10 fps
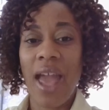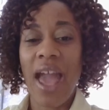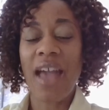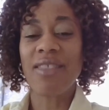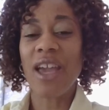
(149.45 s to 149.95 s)

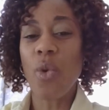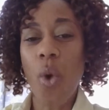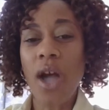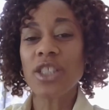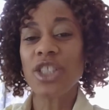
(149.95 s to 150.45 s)
And they
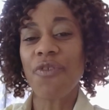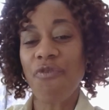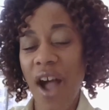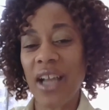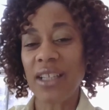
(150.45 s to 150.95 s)
want to
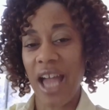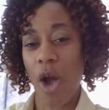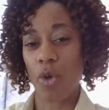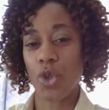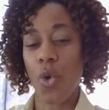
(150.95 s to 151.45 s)
find
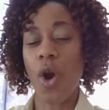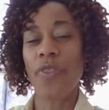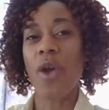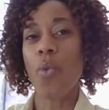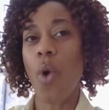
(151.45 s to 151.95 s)
out, or
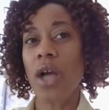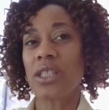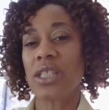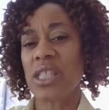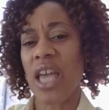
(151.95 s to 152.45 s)
they
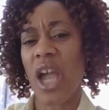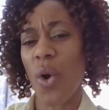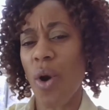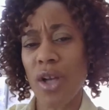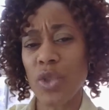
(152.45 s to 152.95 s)
want to say,
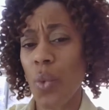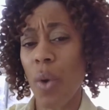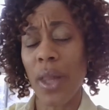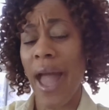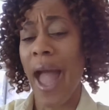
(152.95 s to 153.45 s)
or else what
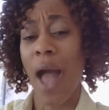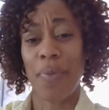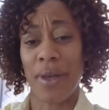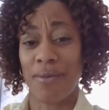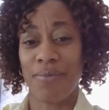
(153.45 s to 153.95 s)
will
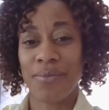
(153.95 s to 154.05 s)
happen?